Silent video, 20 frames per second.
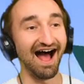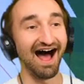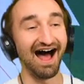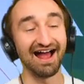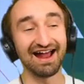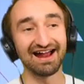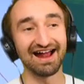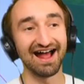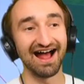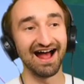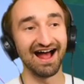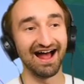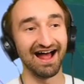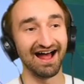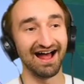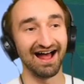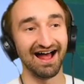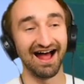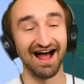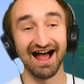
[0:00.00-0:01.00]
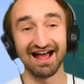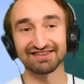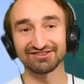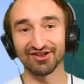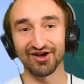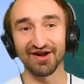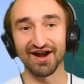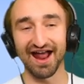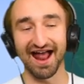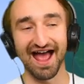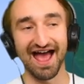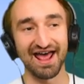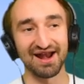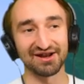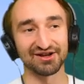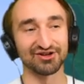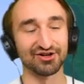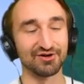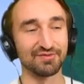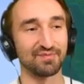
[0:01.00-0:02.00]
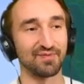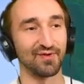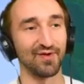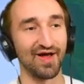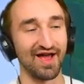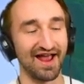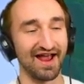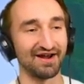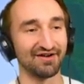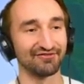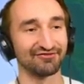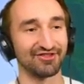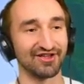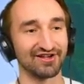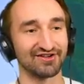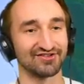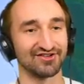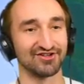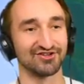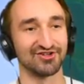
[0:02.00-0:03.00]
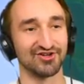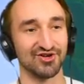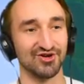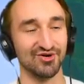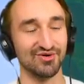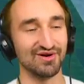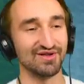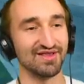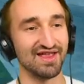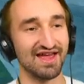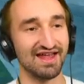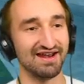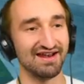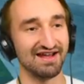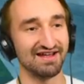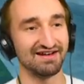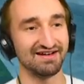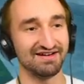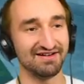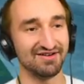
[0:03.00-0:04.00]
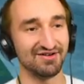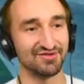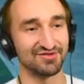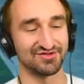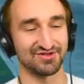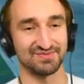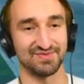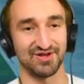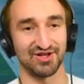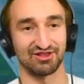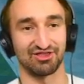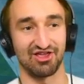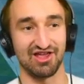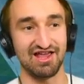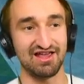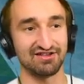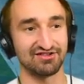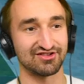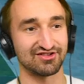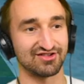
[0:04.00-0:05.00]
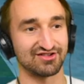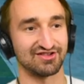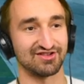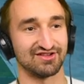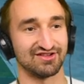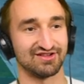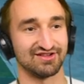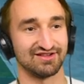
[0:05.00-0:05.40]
I, I, presentation. I, I thought I had a good plan of things to do, and then I didn't know it was going to be like this.